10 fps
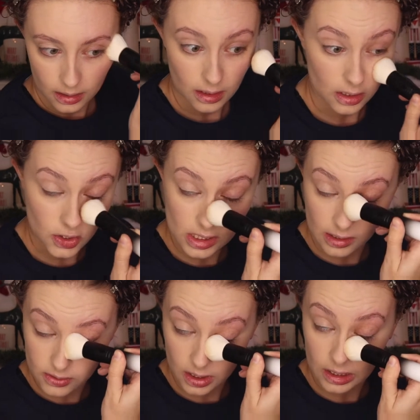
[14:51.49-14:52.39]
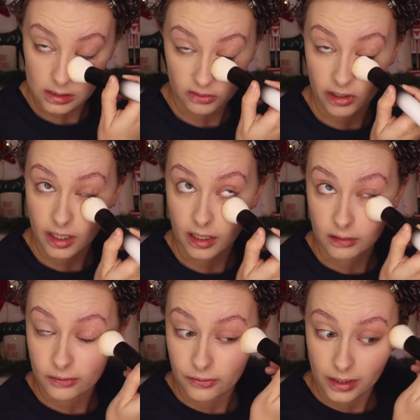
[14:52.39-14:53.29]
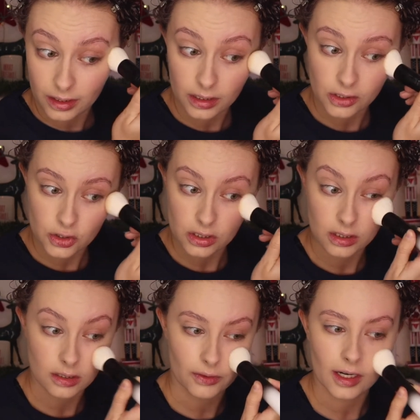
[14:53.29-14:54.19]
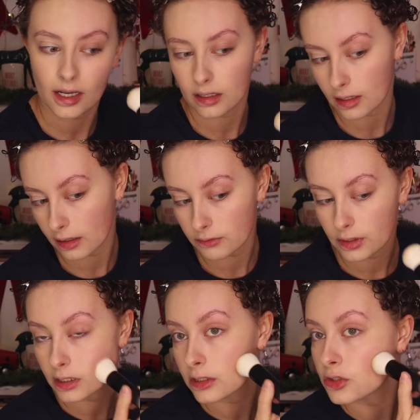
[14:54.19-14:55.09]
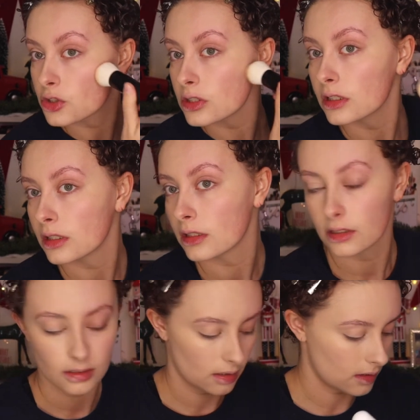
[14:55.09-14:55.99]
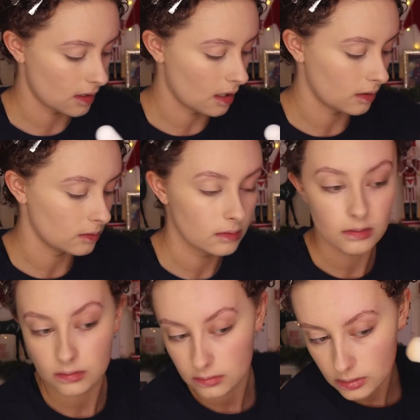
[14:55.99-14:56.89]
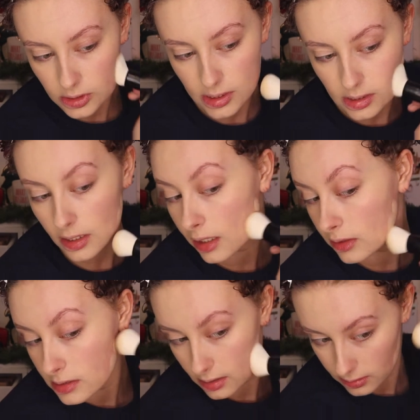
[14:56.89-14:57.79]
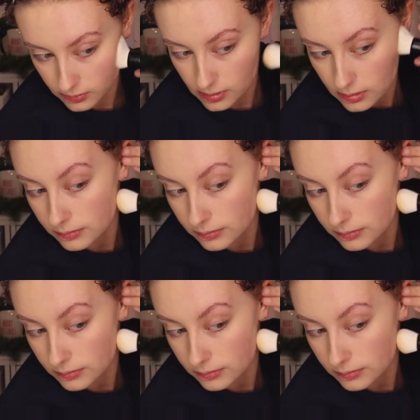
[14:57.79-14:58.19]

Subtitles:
And it just gives you like a different kind of finish, a different kind of coverage. So we'll just see how this goes.